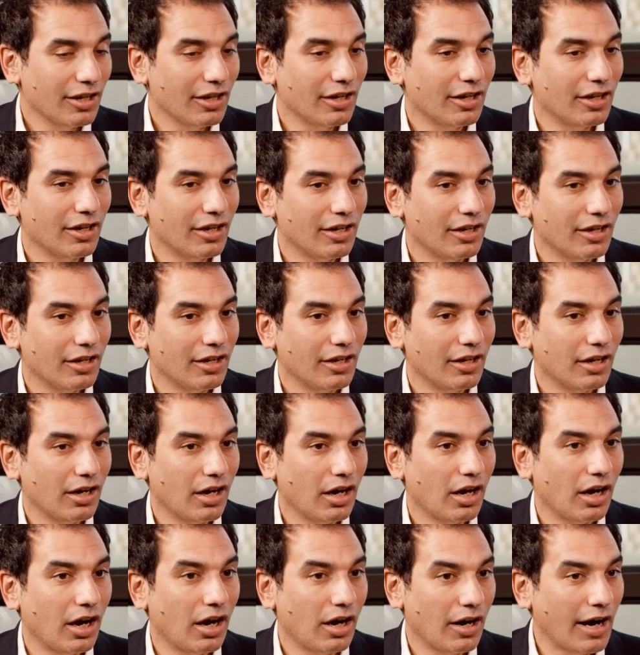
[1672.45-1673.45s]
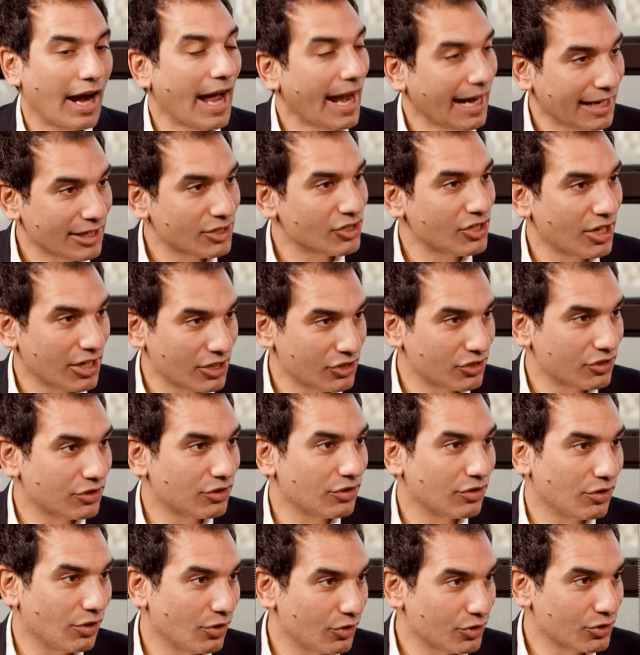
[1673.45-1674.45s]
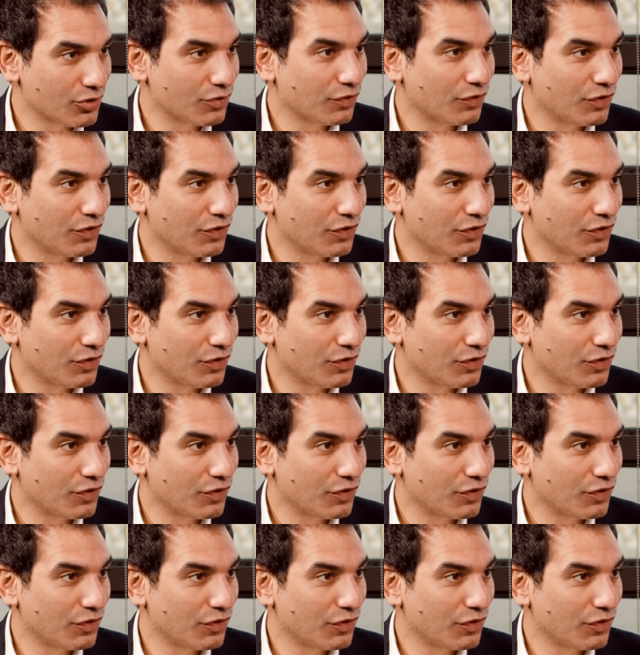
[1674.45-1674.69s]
Uh, our access to those